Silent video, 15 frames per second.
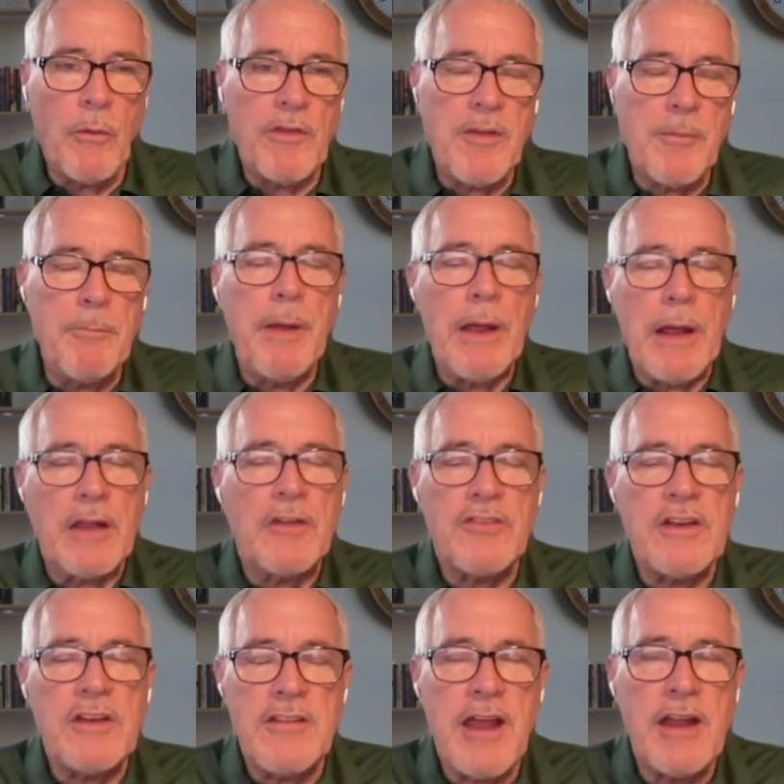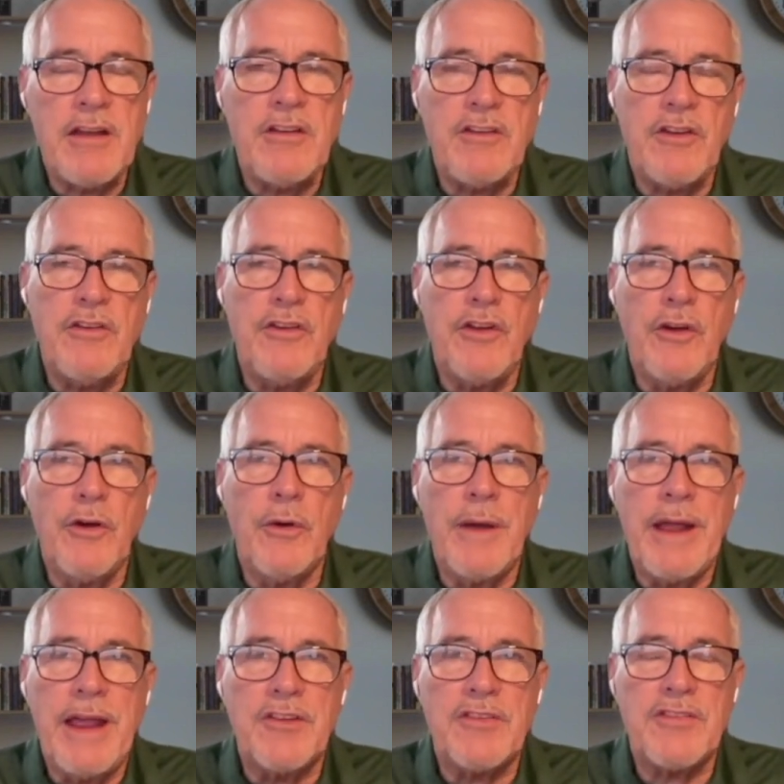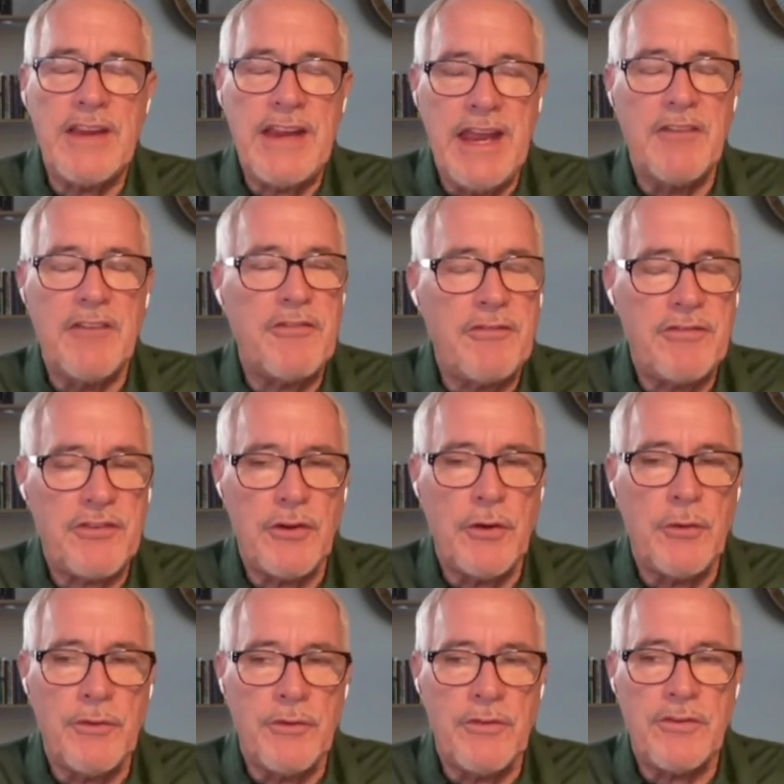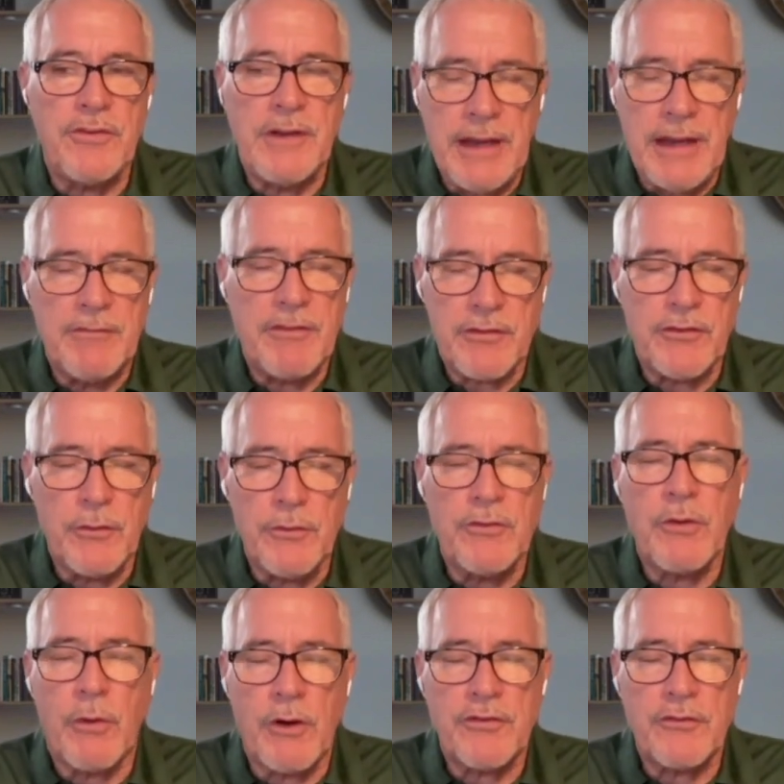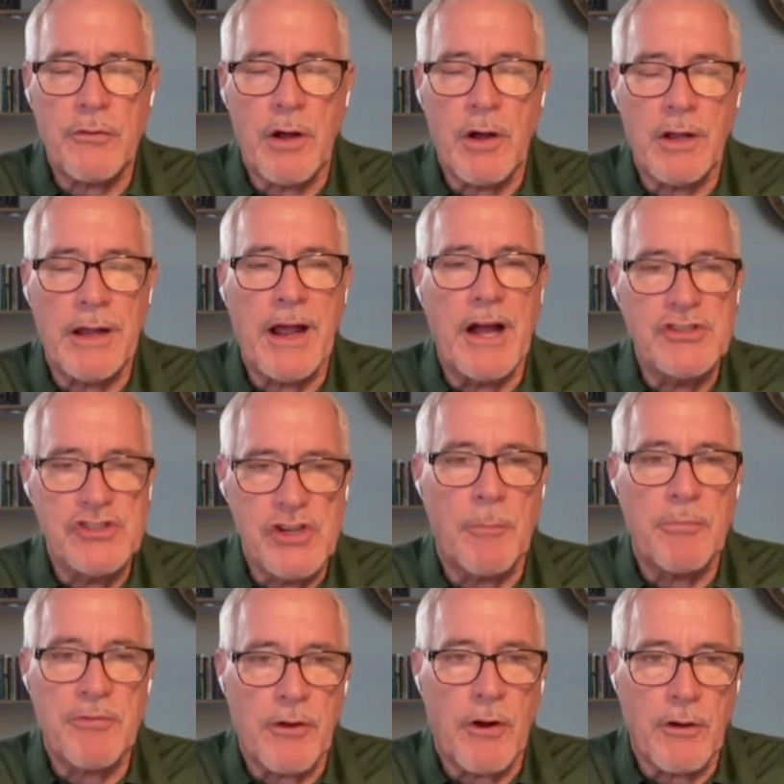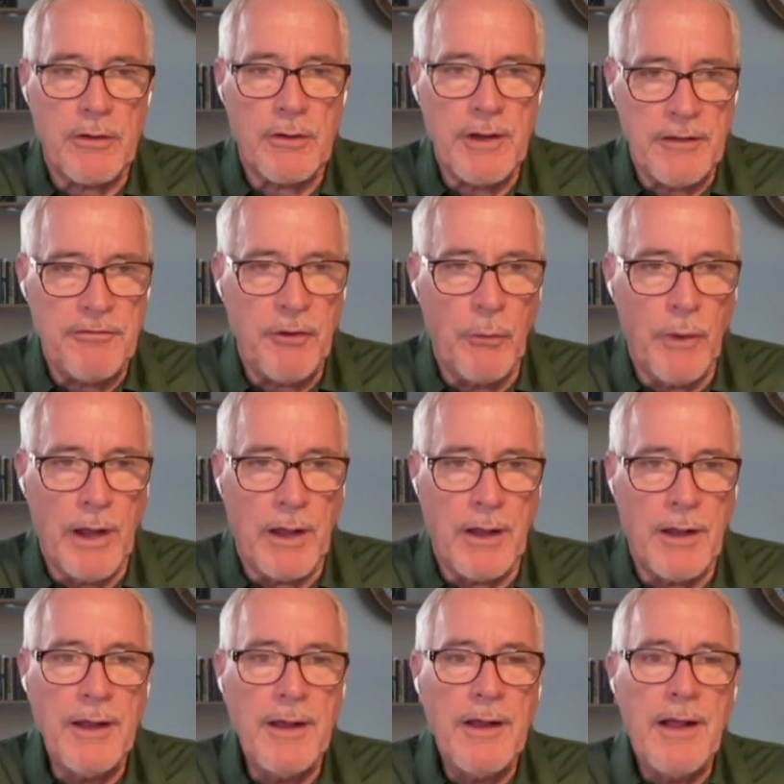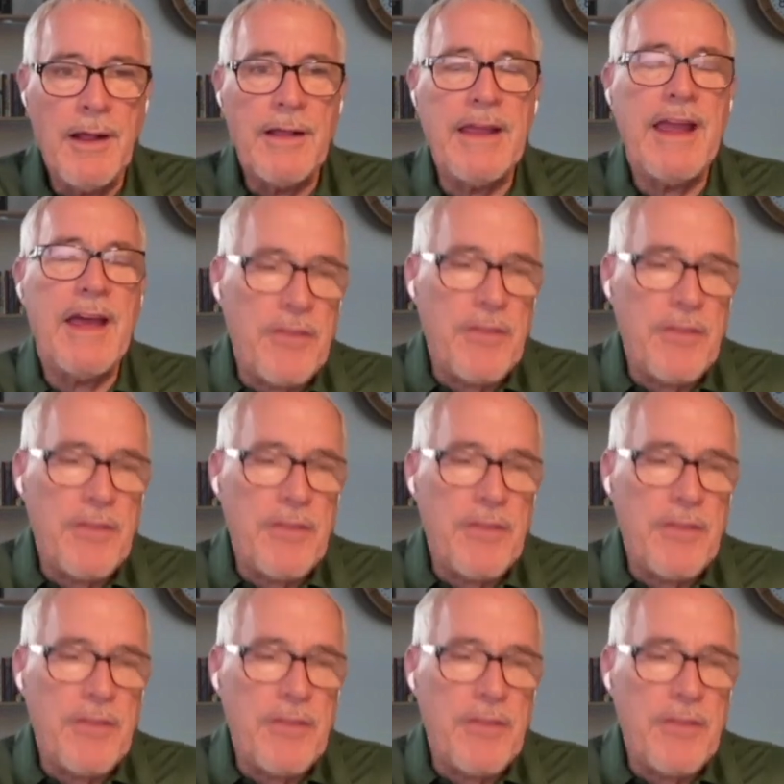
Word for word: what the bill is intended to do is give students give the students who are struggling a jump start, if you will. Dave